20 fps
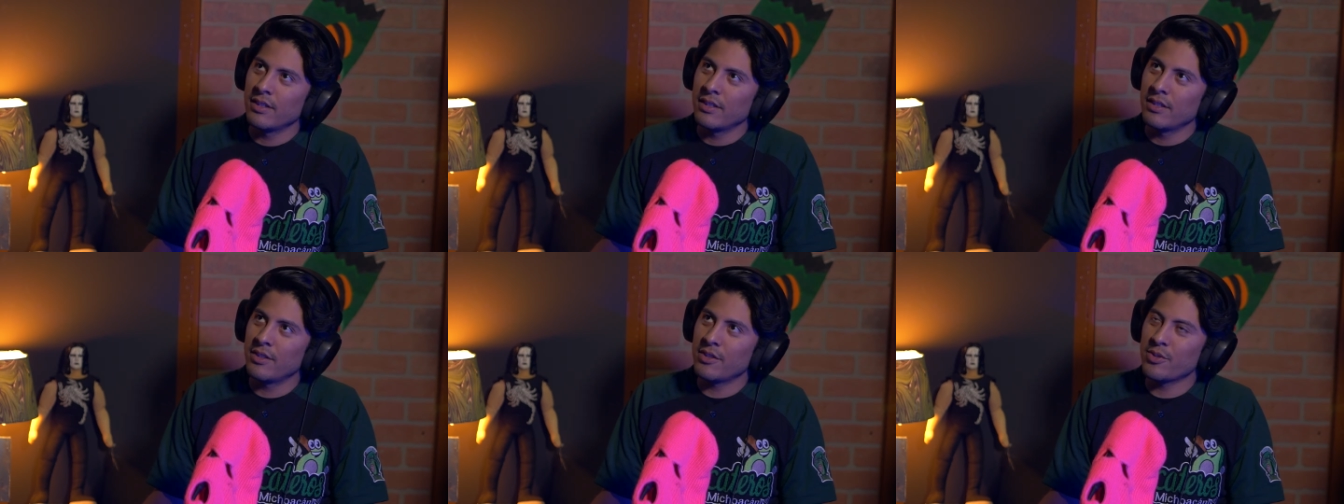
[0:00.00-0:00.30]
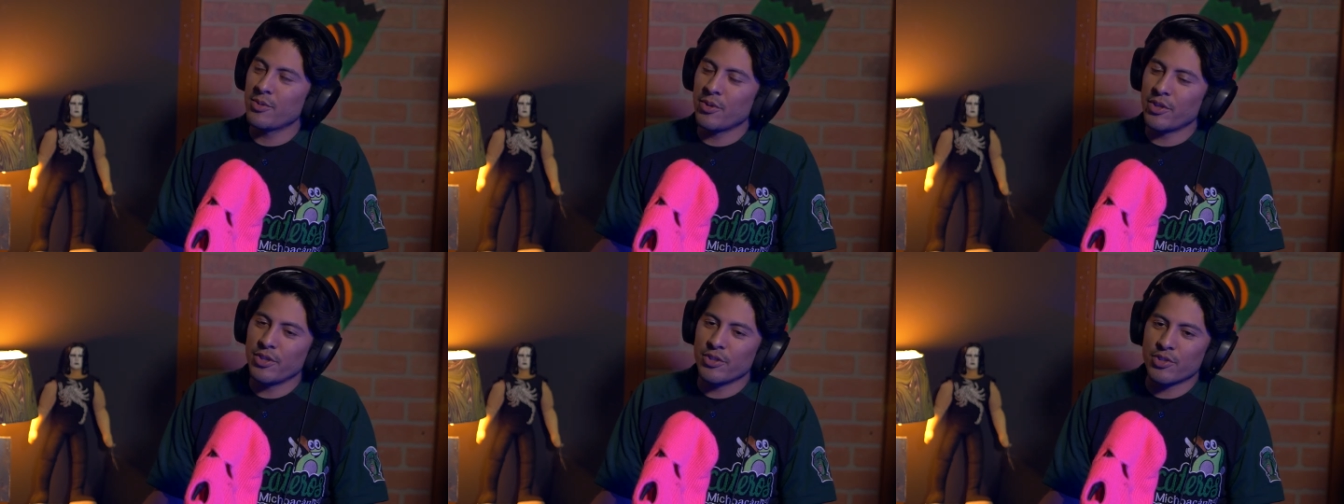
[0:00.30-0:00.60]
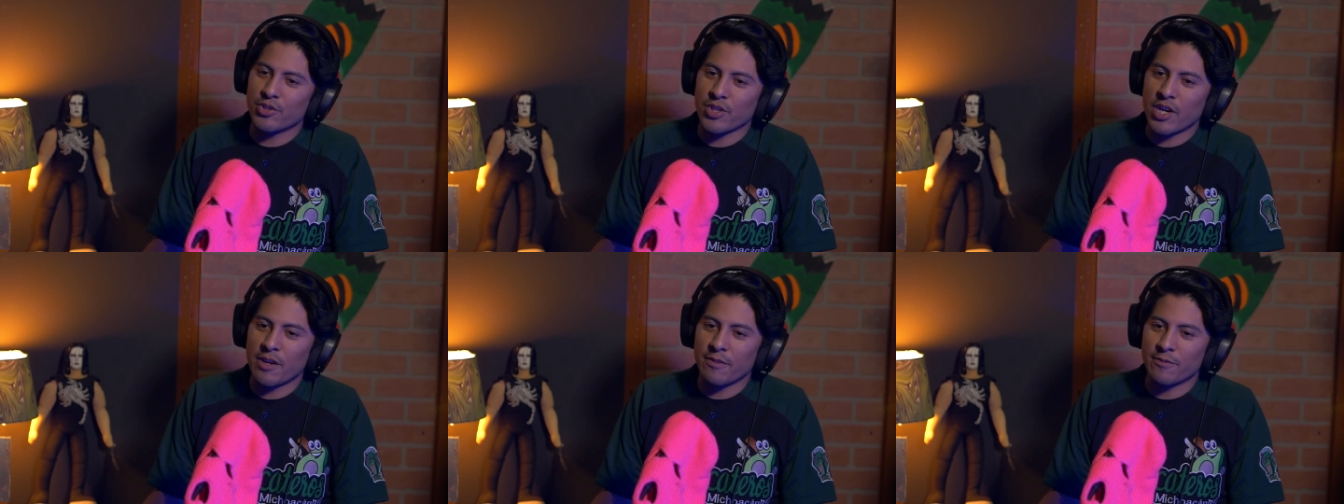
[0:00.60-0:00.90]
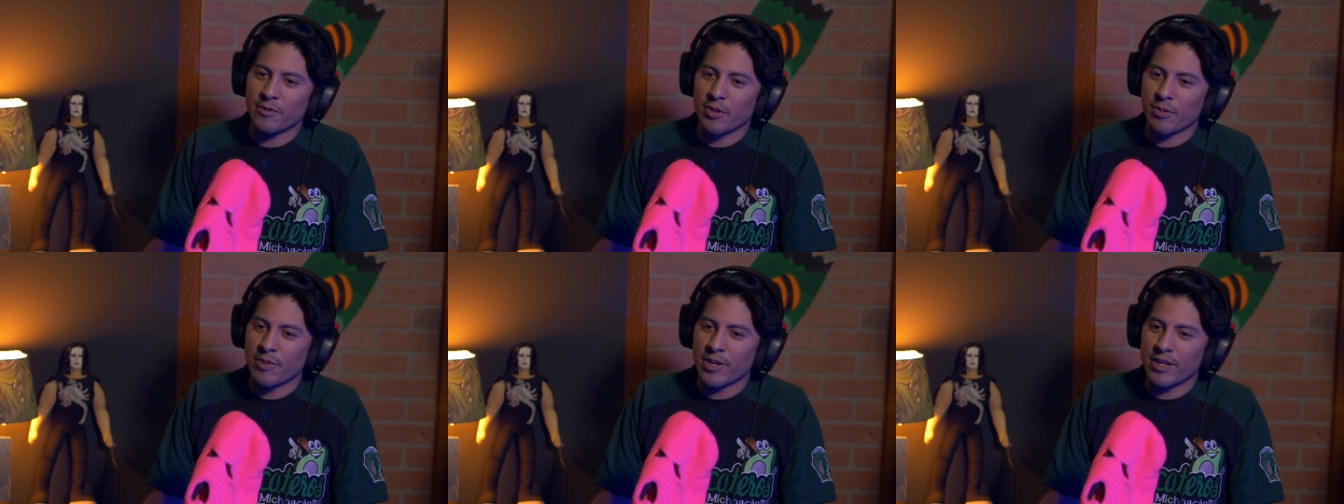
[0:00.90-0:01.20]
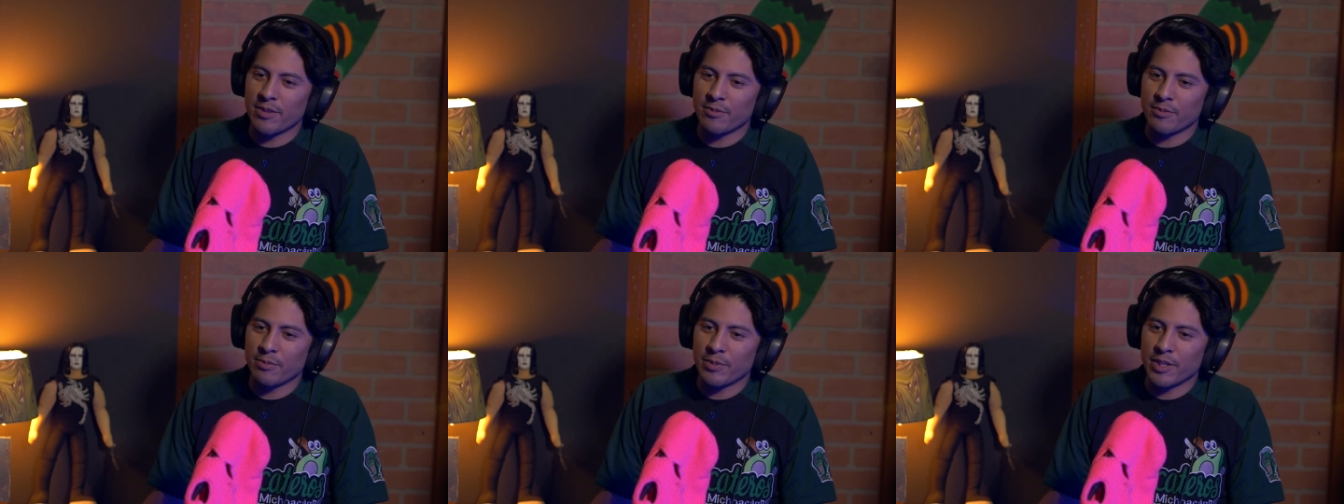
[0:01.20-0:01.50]
this is what you strive for,
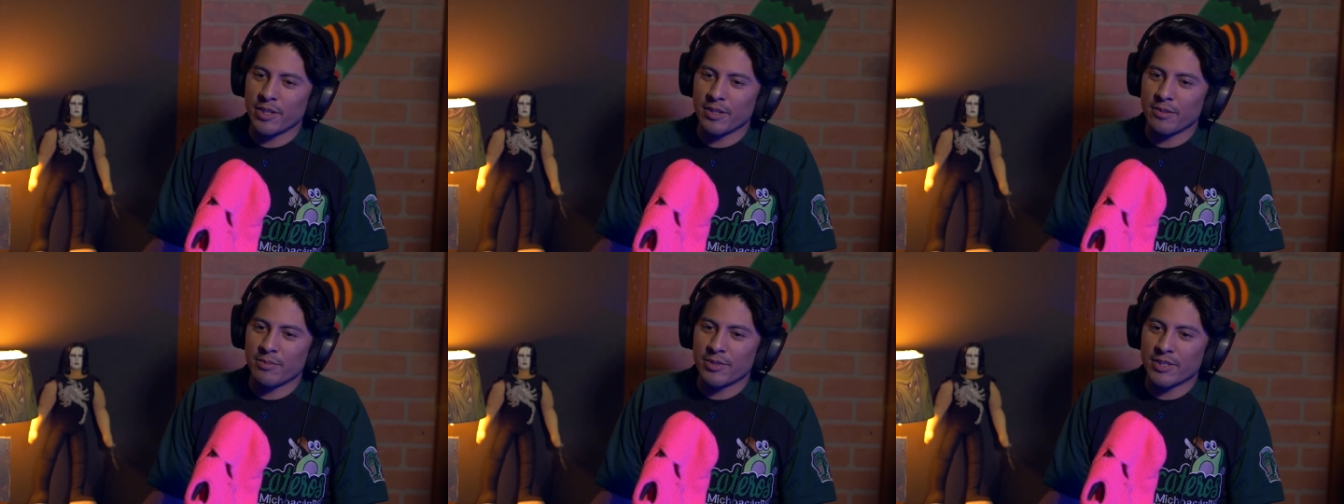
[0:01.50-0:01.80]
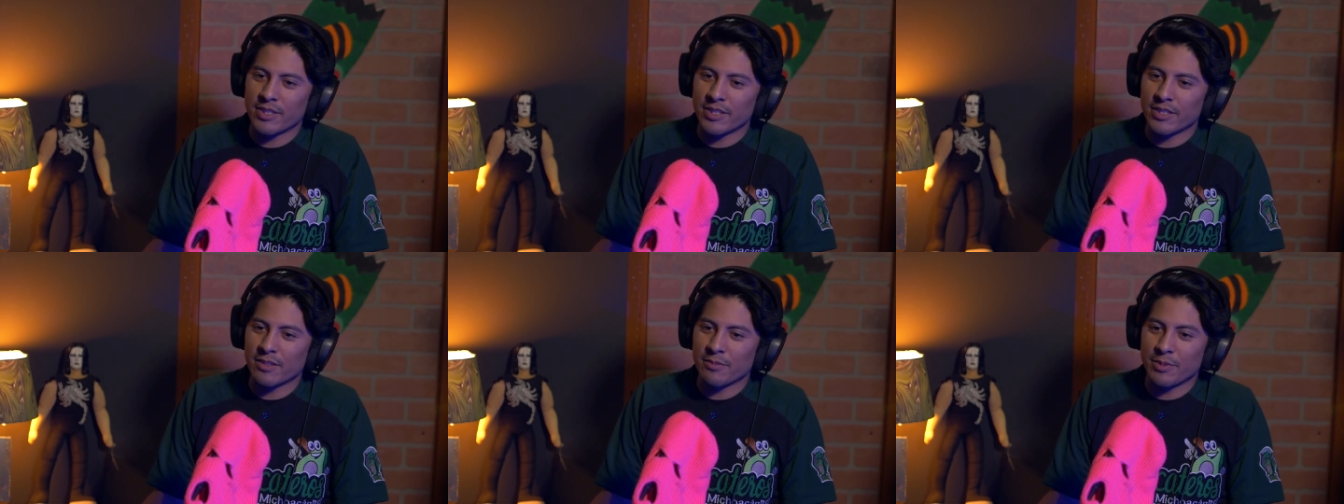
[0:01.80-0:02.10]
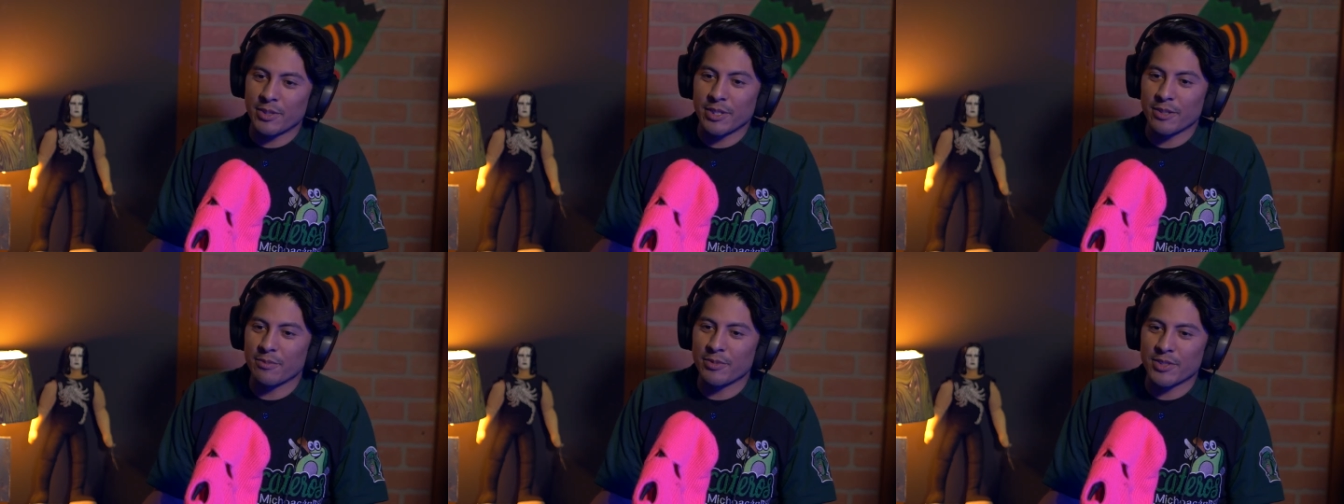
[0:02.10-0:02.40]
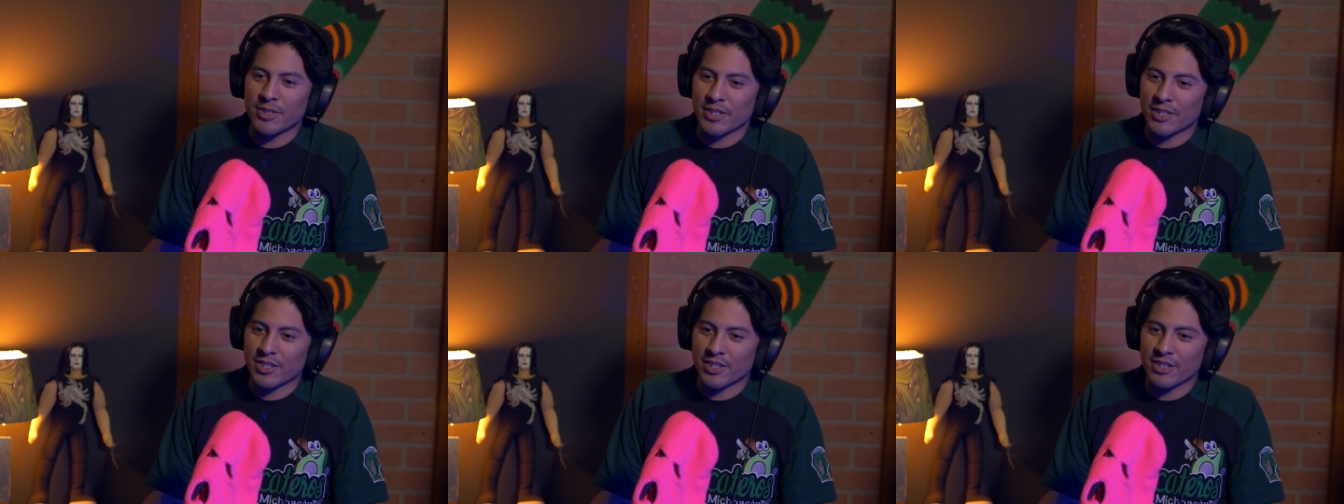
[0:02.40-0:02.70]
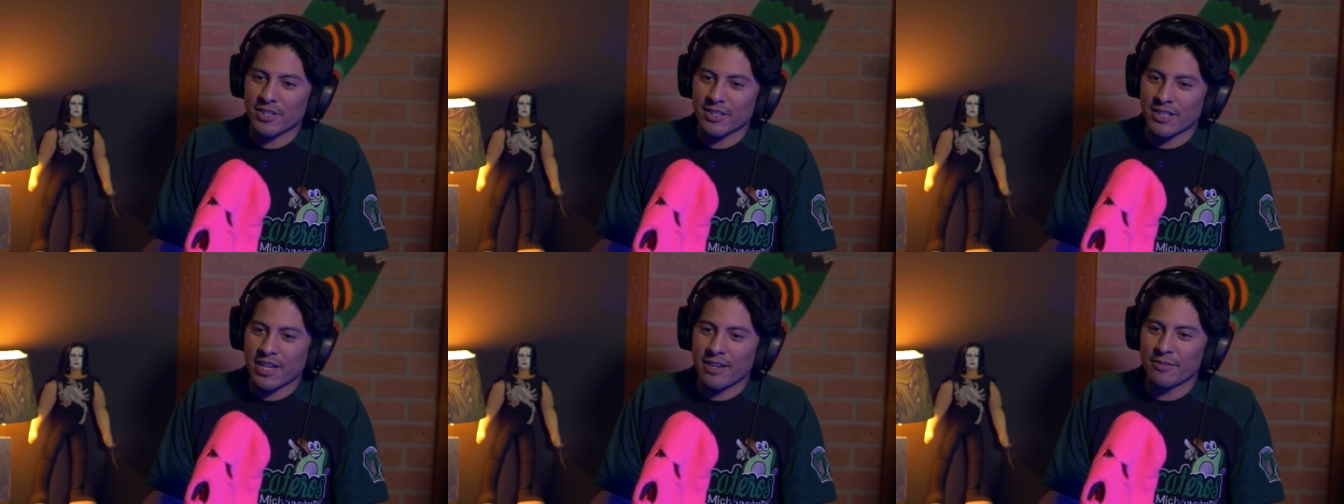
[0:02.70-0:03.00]
man. Being a music, being a musician
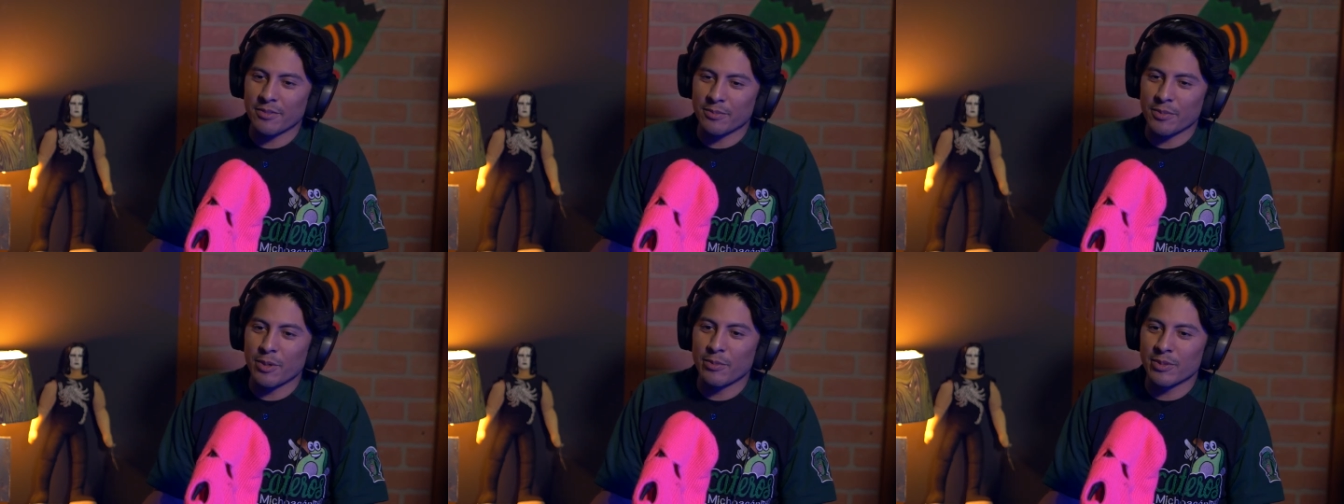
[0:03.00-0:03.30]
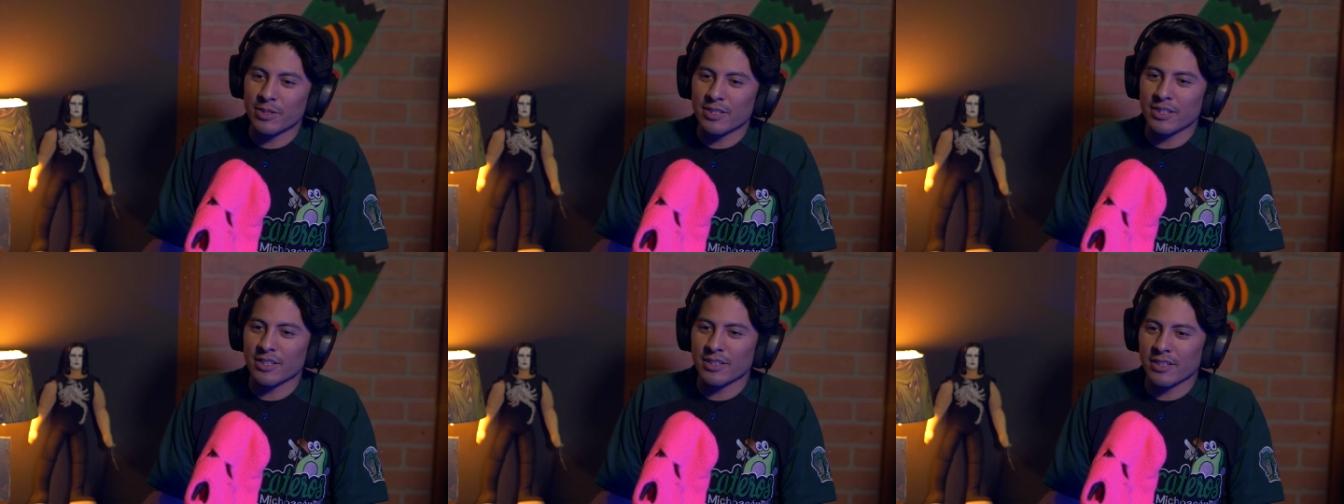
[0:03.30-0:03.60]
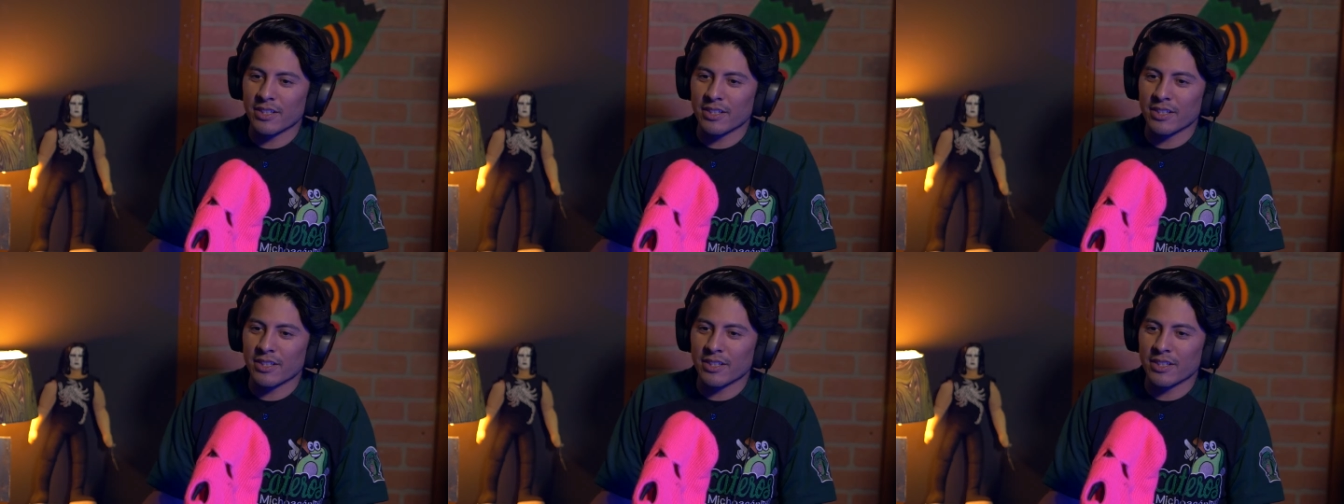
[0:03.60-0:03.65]
is having moments like